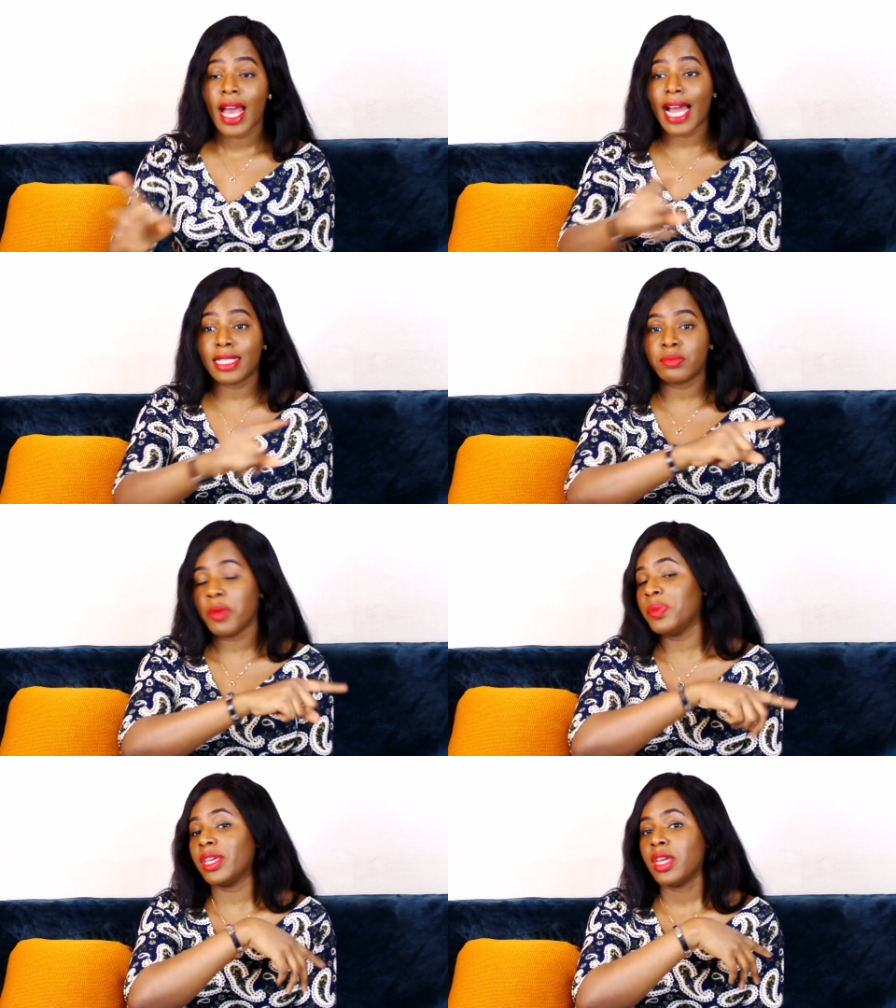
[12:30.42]
and
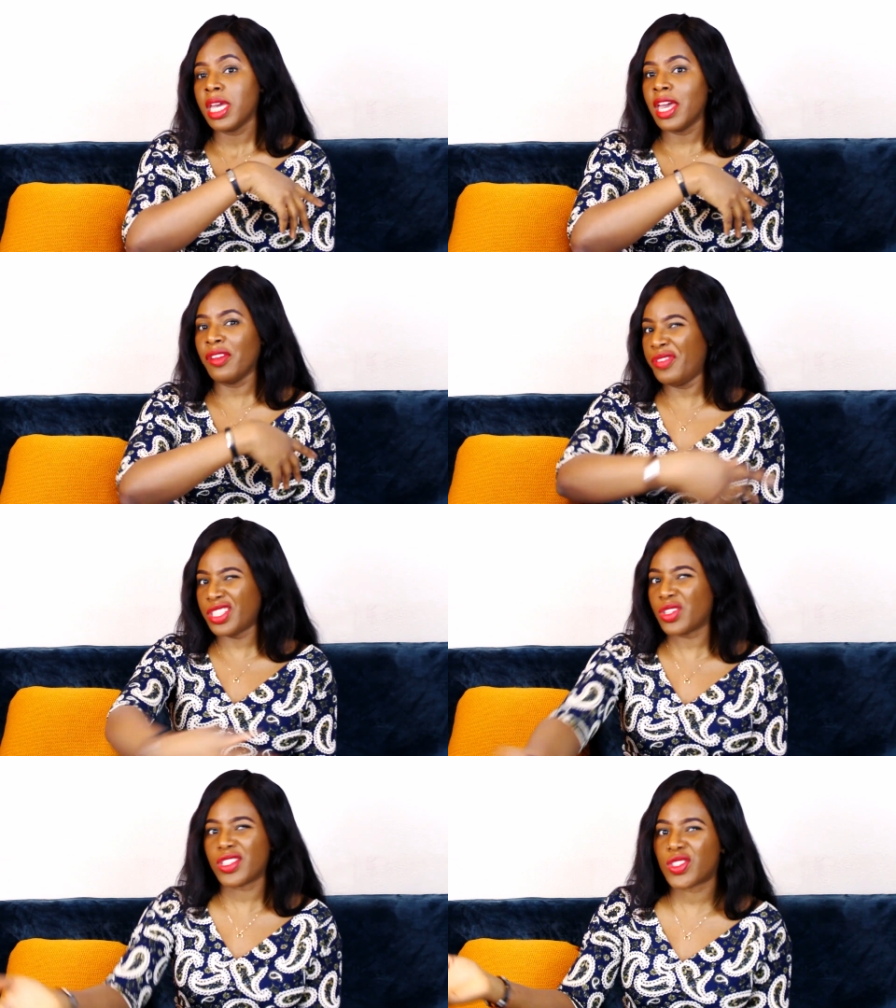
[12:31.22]
maybe a
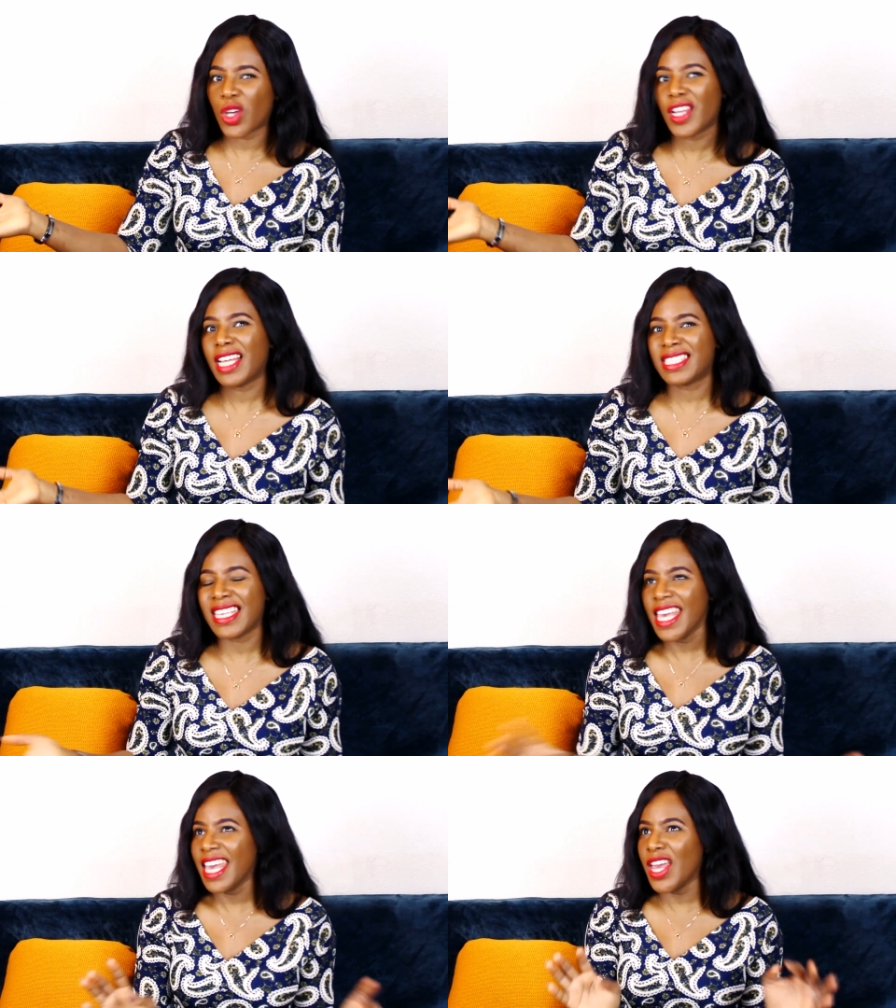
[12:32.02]
visitor's toilet
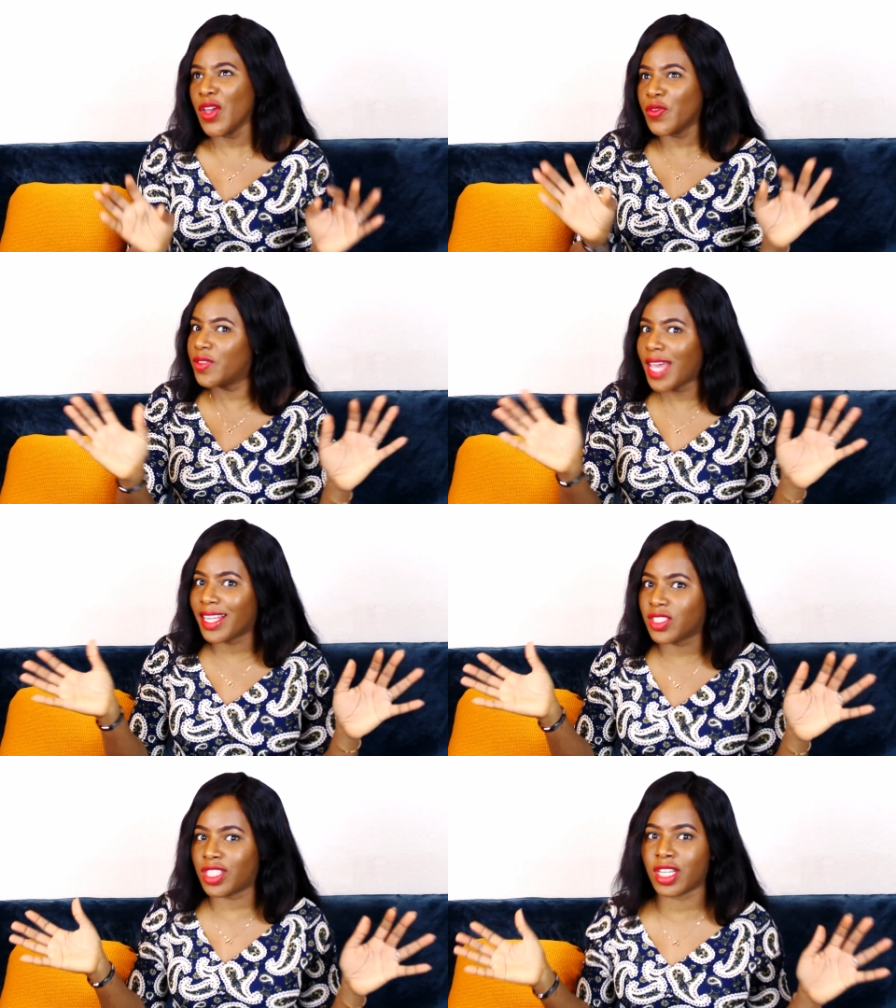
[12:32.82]
if they
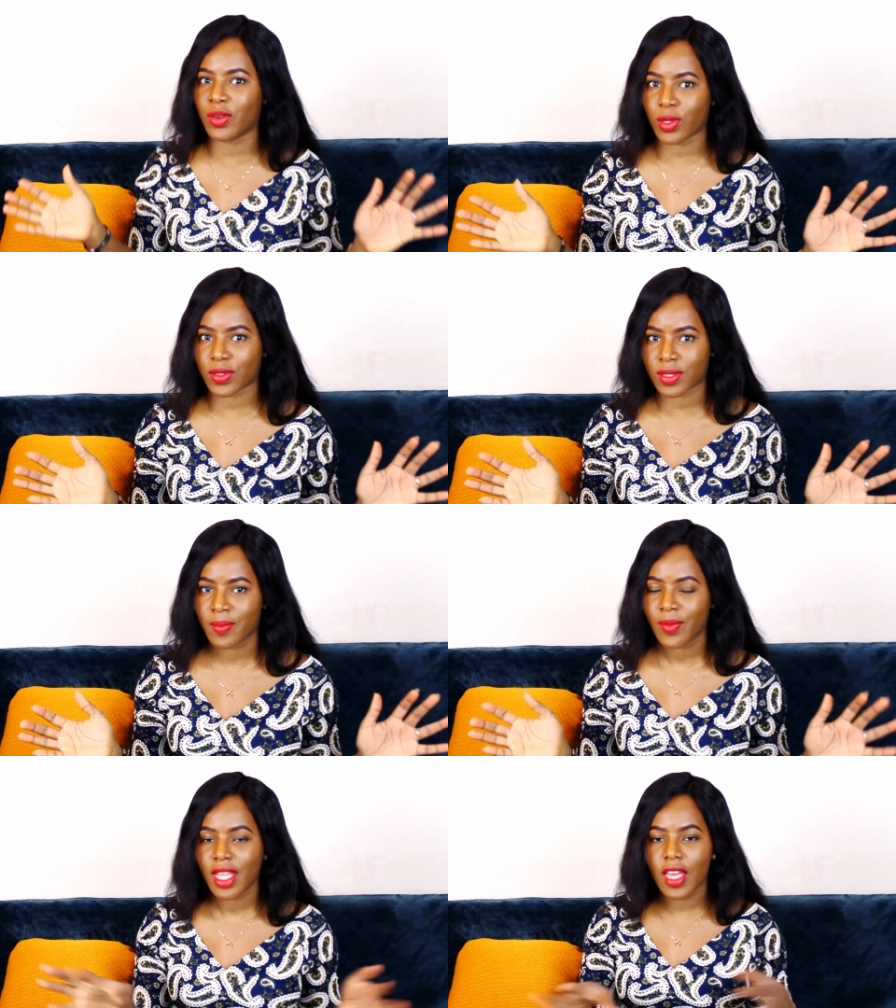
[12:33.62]
are generous.
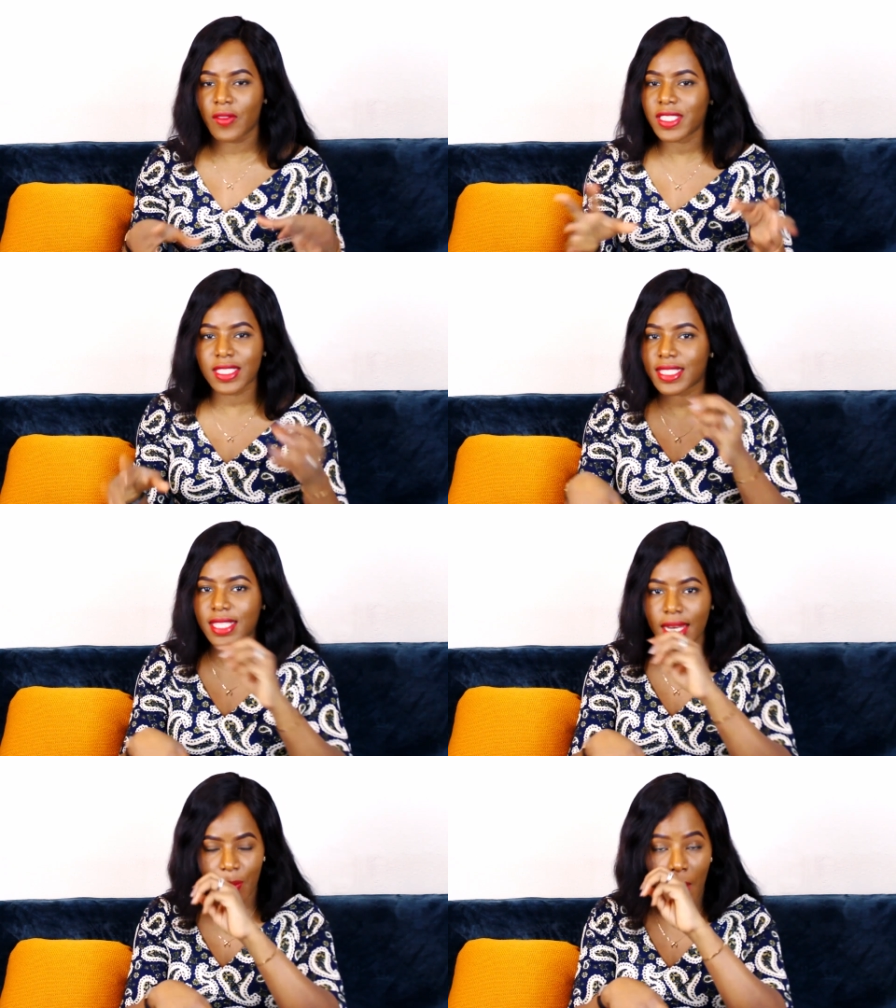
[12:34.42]
A visitor's
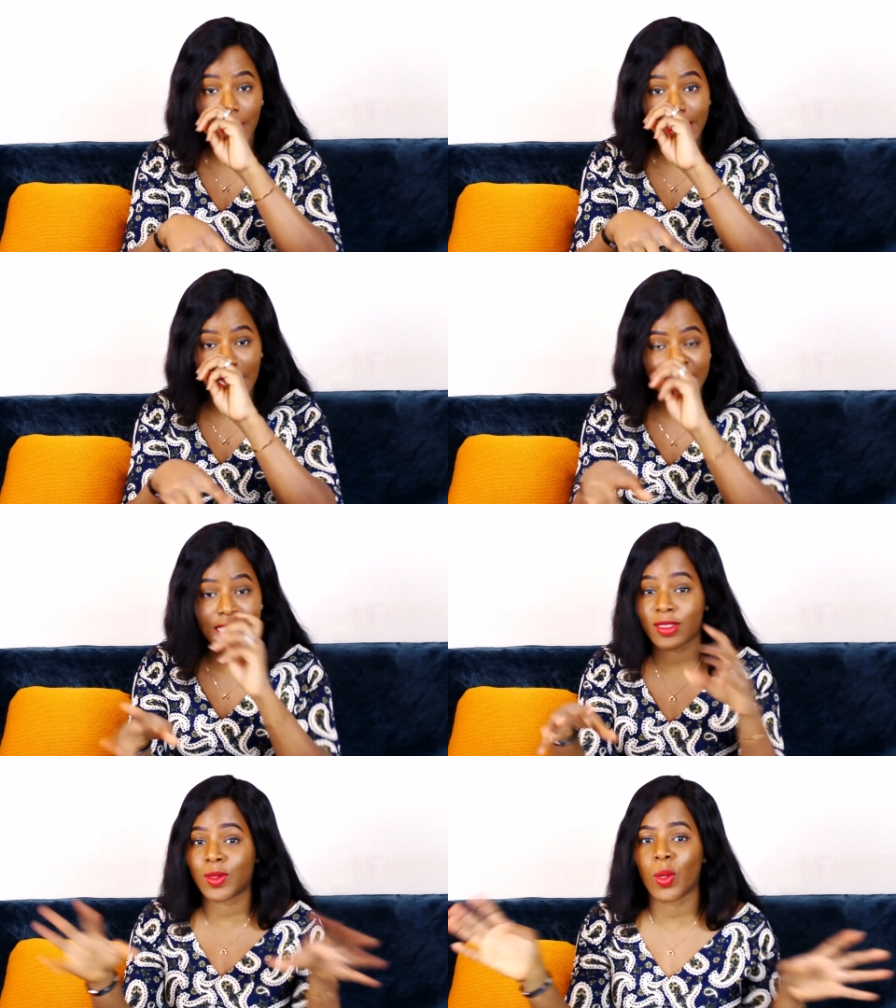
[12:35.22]
toilet probably
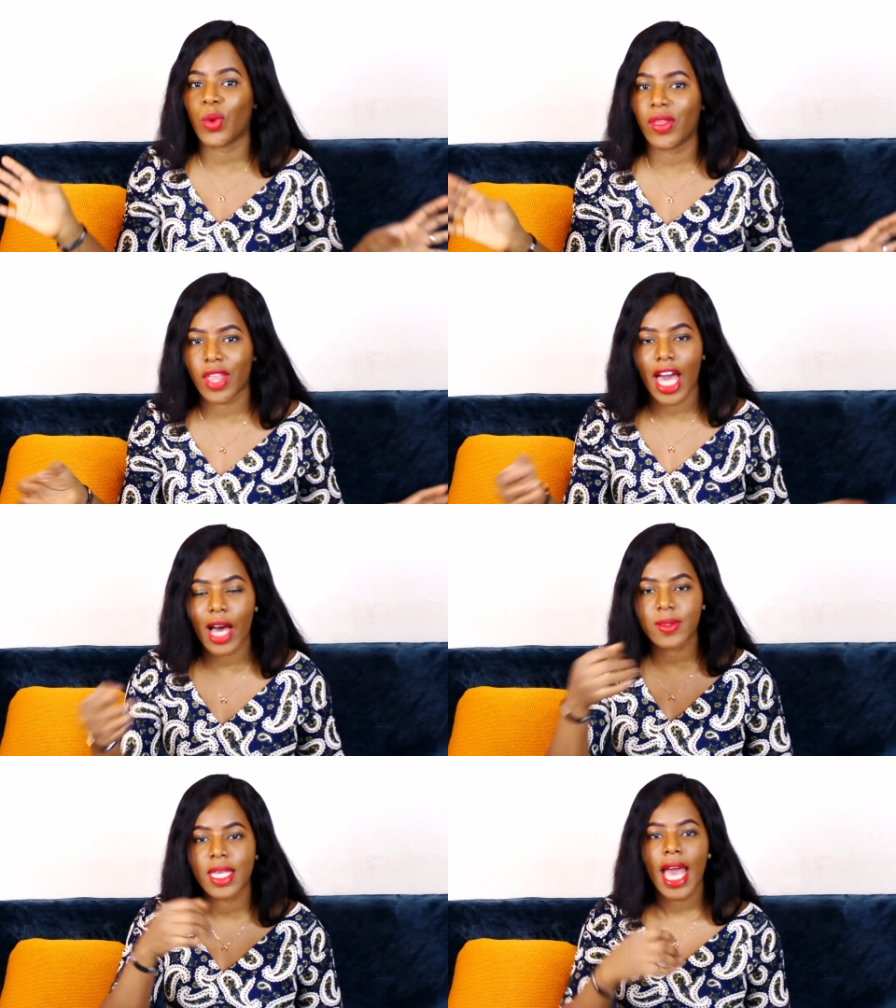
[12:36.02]
downstairs or somewhere in the
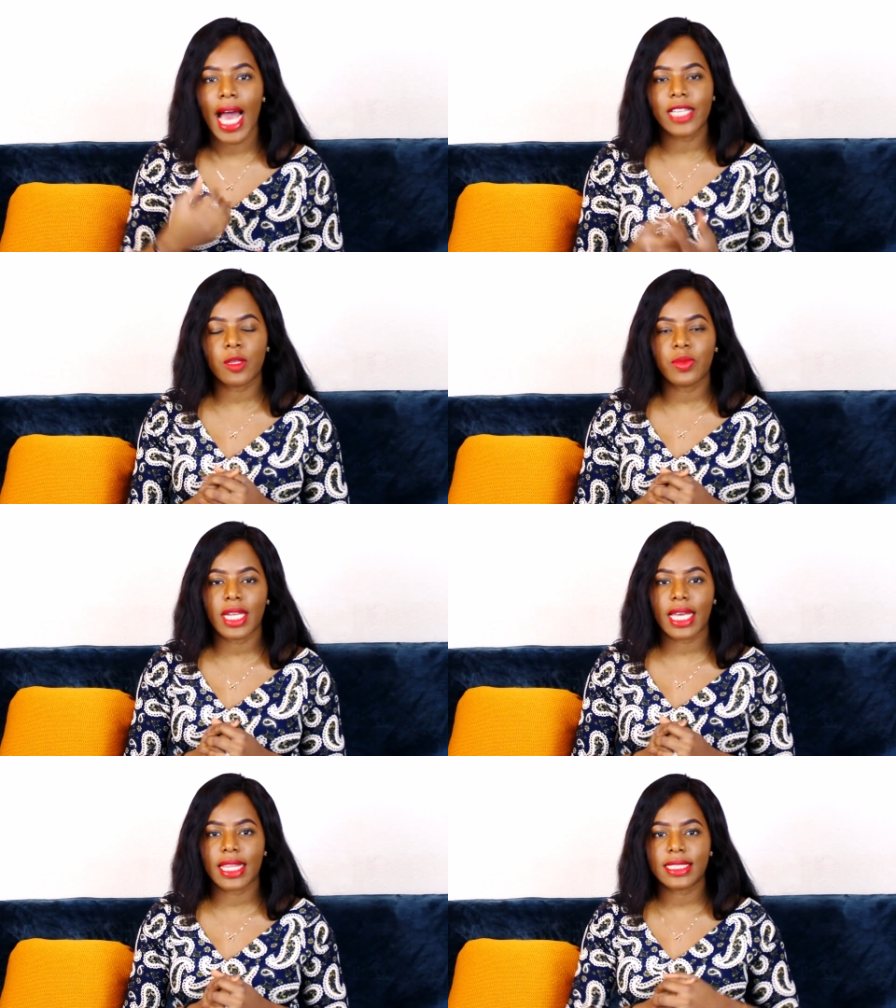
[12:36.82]
house and something
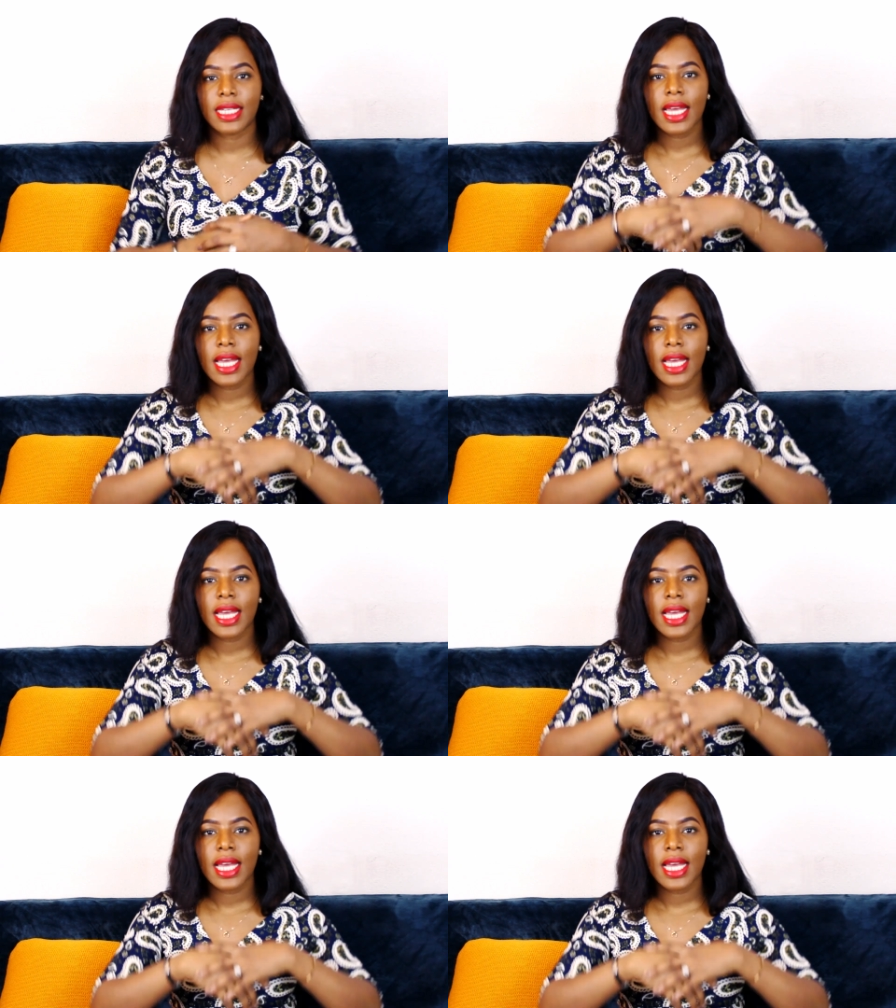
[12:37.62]
like that.